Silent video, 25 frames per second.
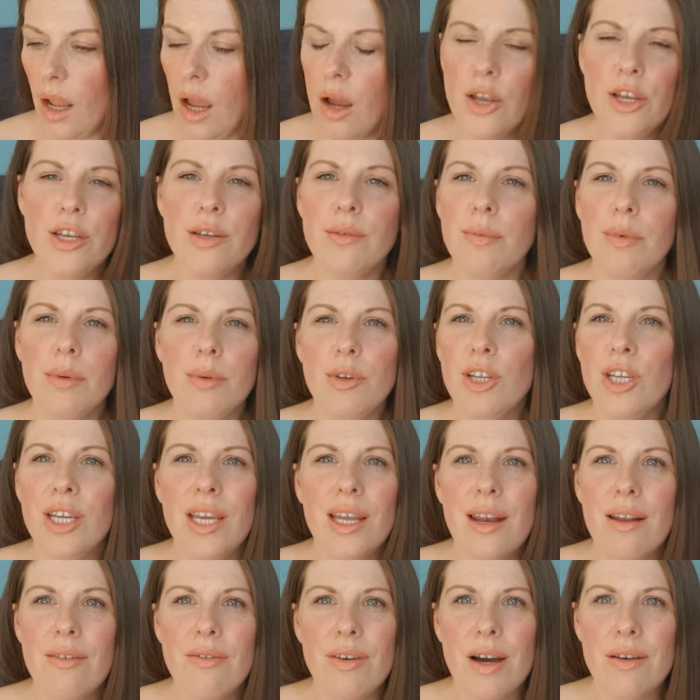You
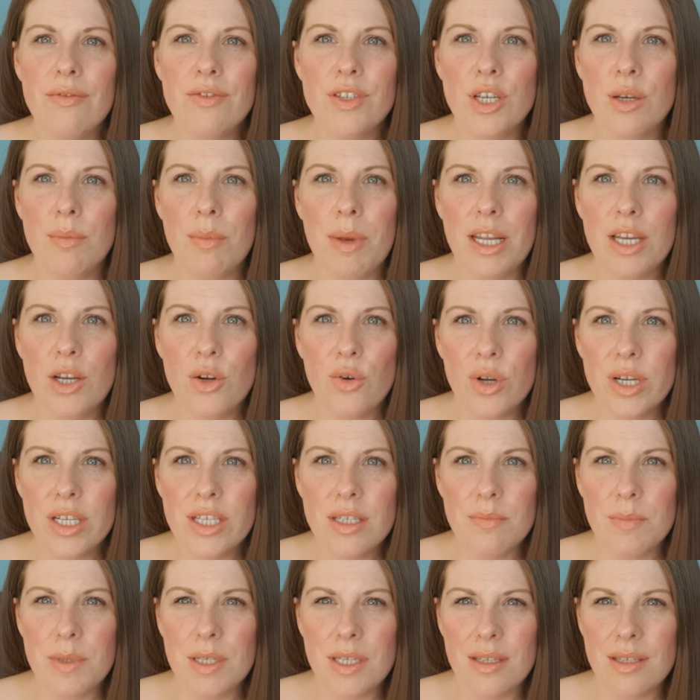can never have too many
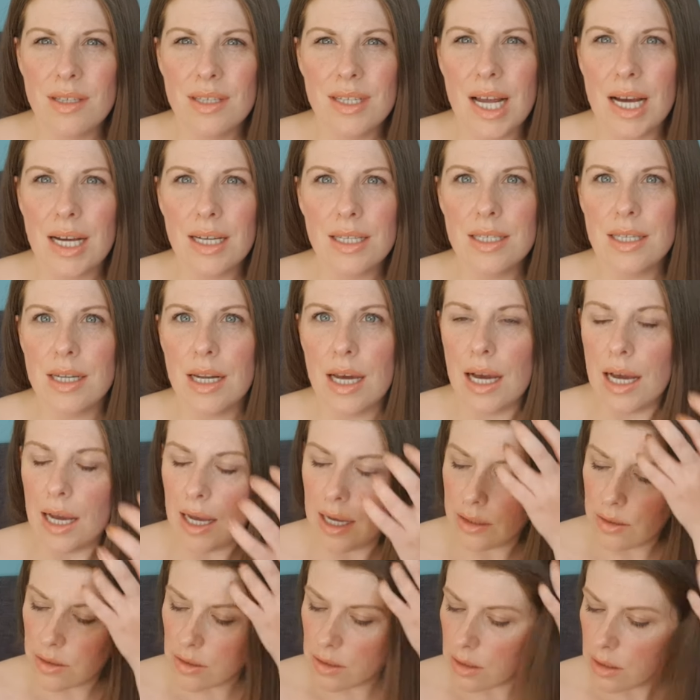crisps and snacks in our
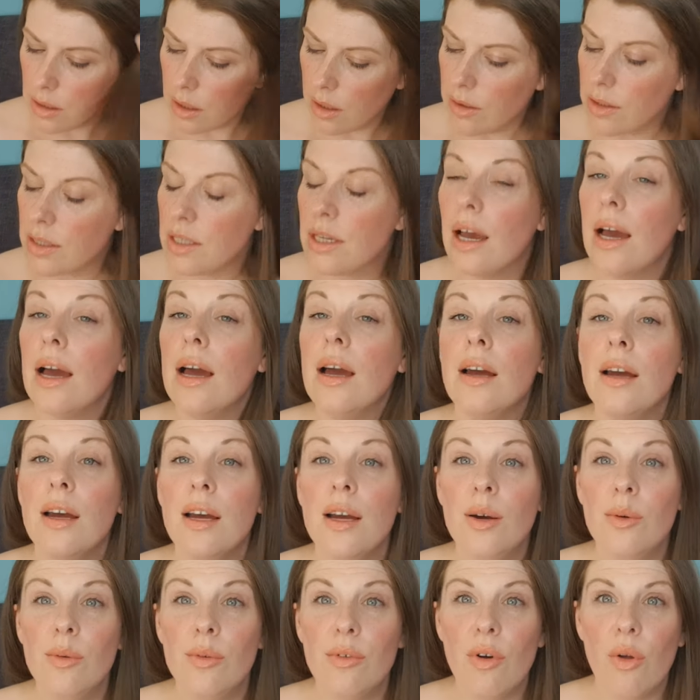house. You know, we've
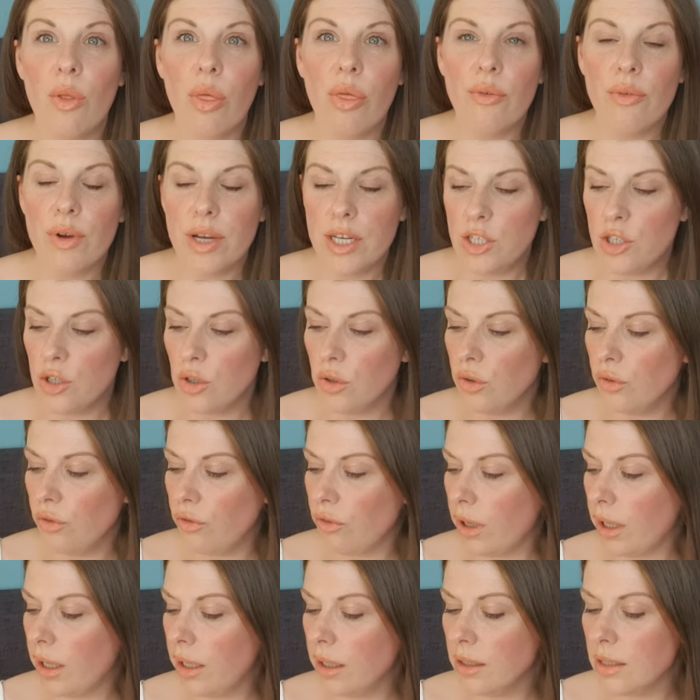got 3
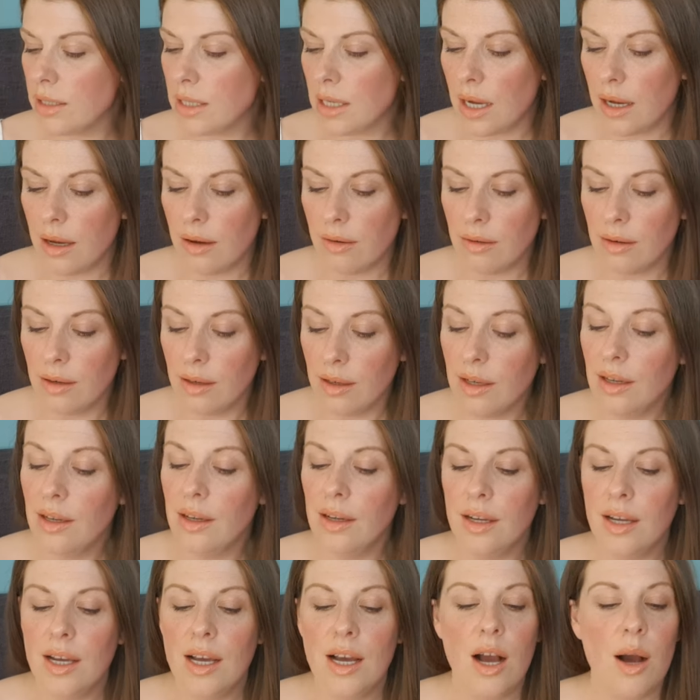children. So
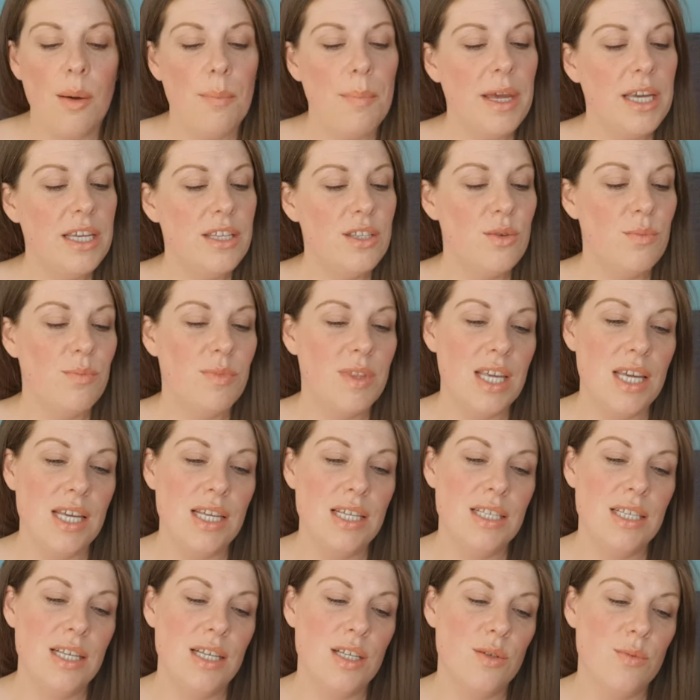picked up
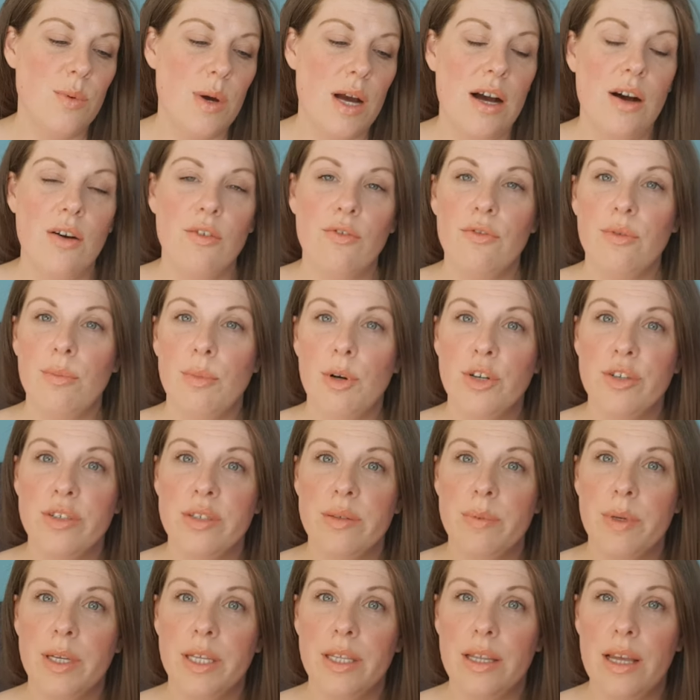these as well for my
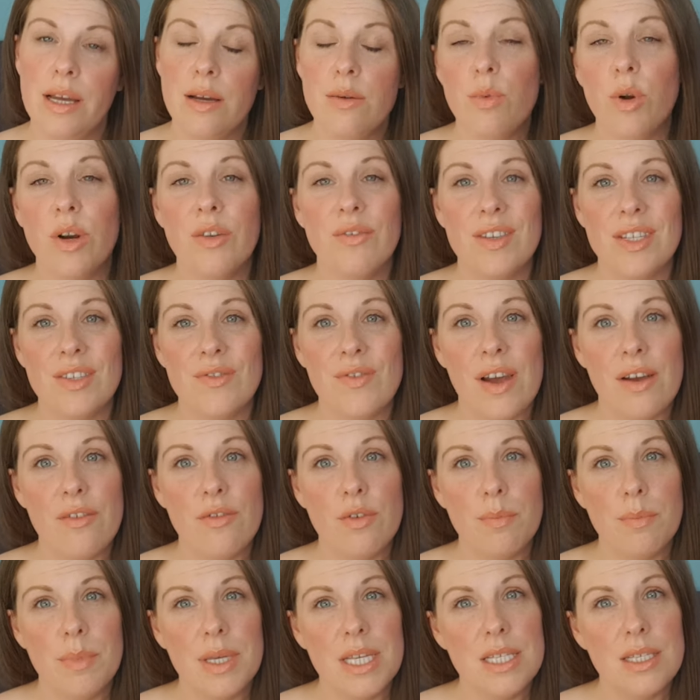husband. They're one of his
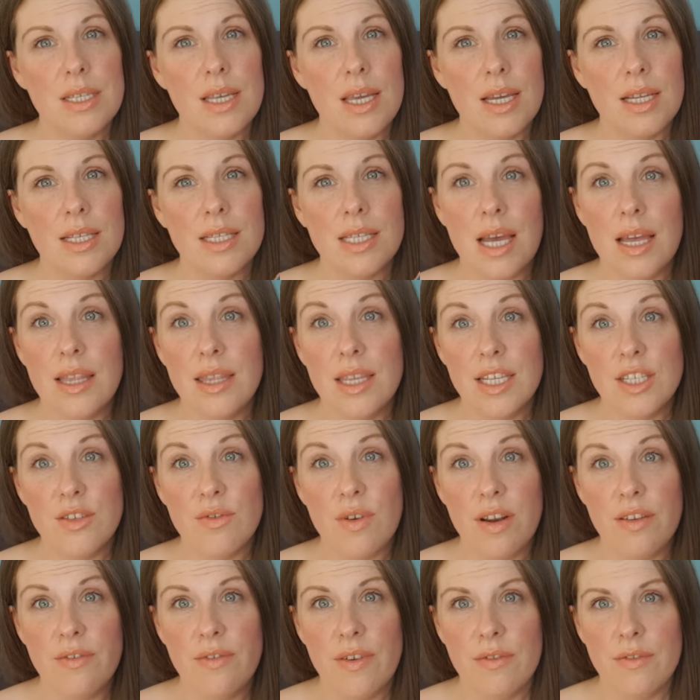favourite biscuits. And these are
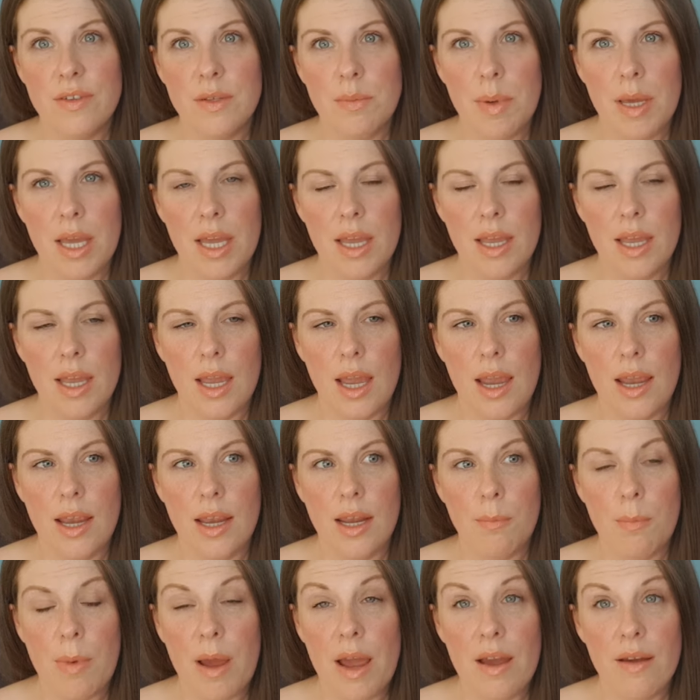only 50p
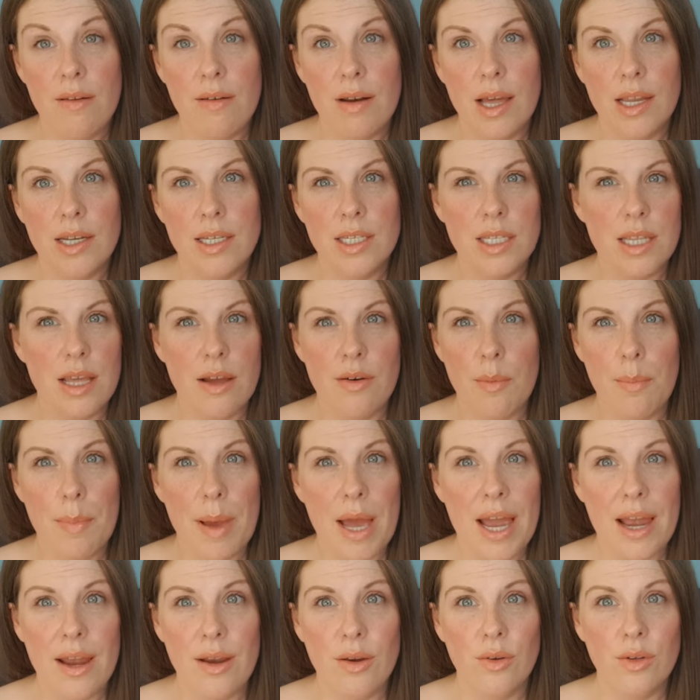in Poundland. They're a
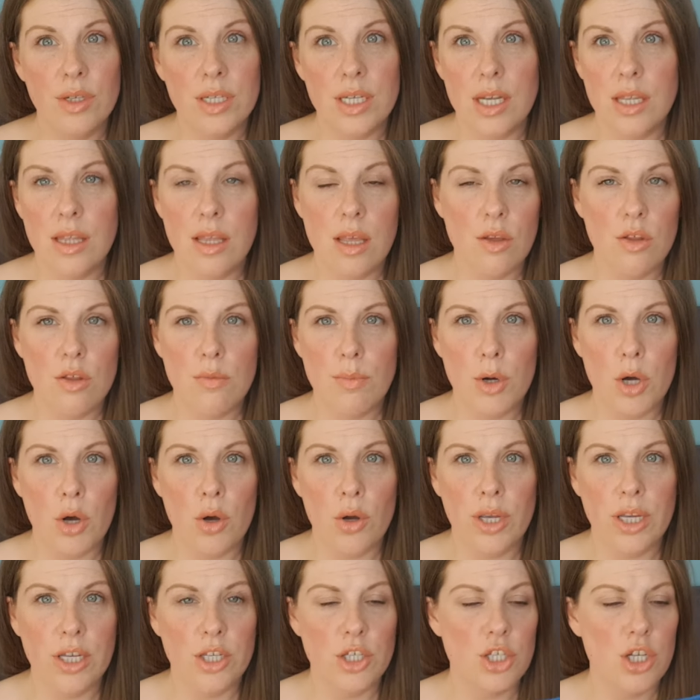pound in the other
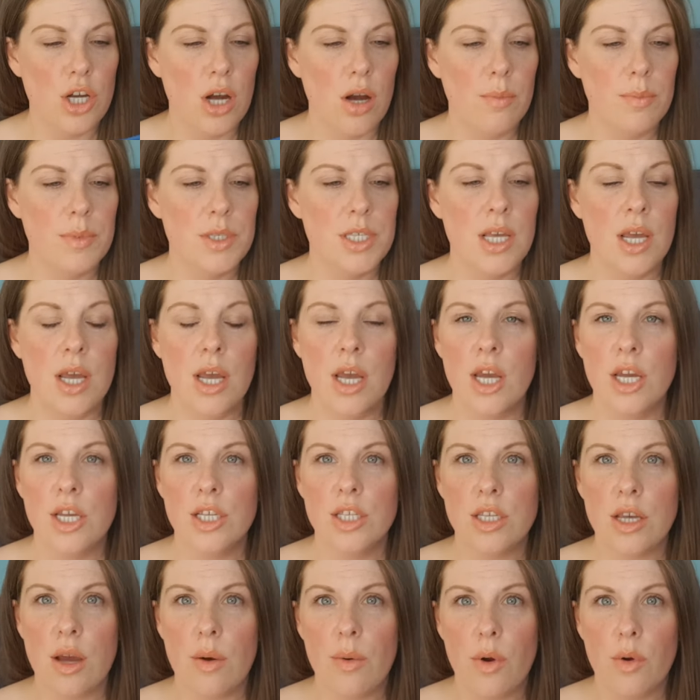bargain shops.
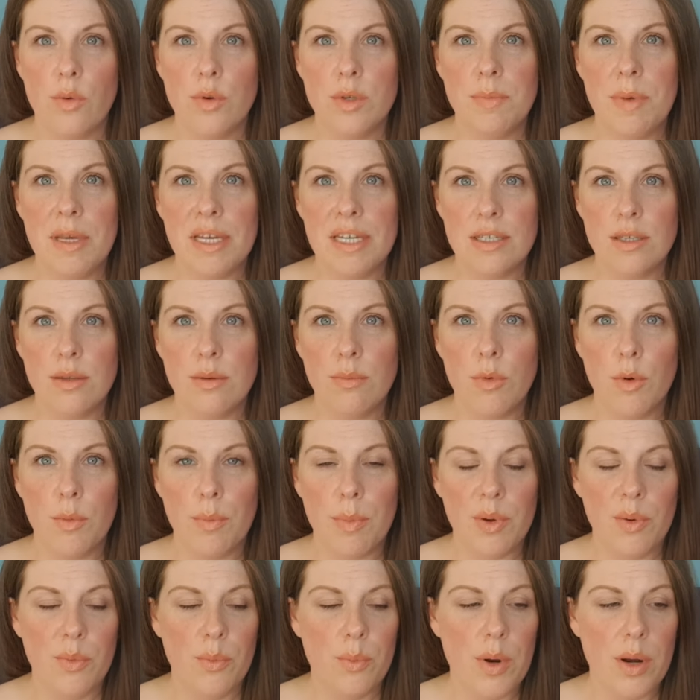So I always pick some up
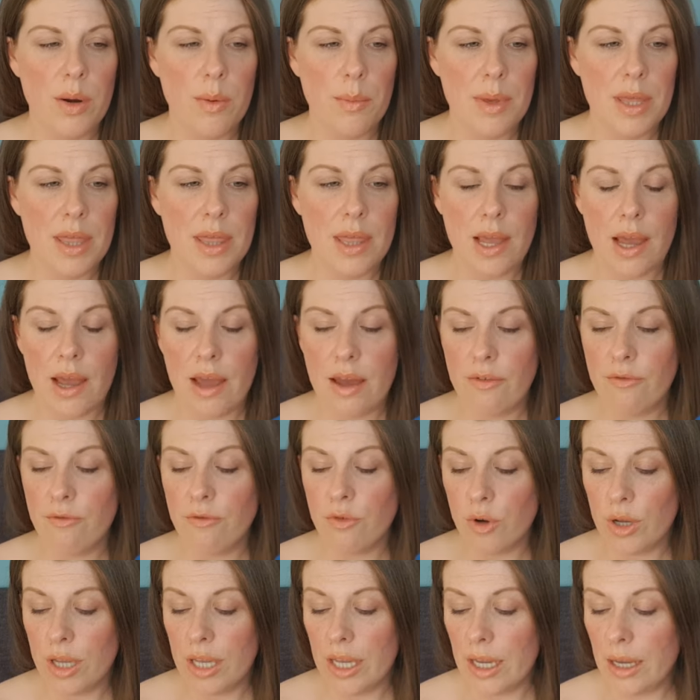when I'm in there
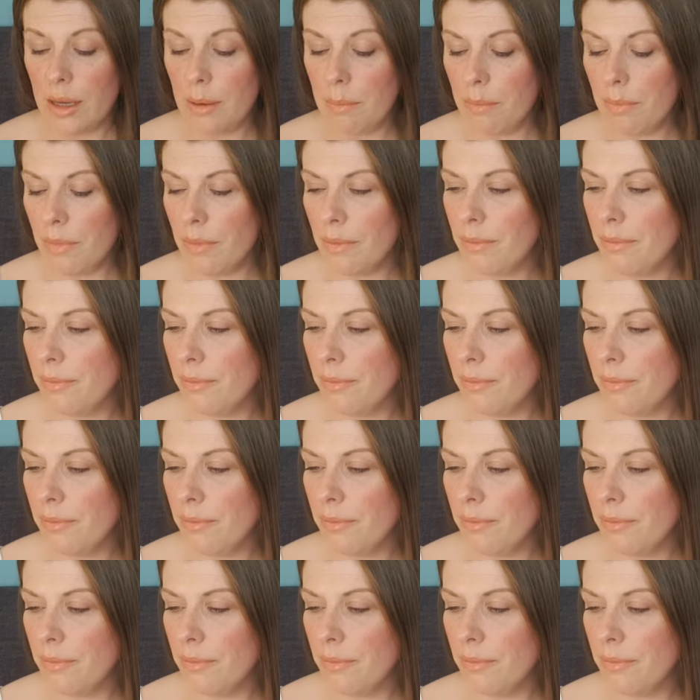for him.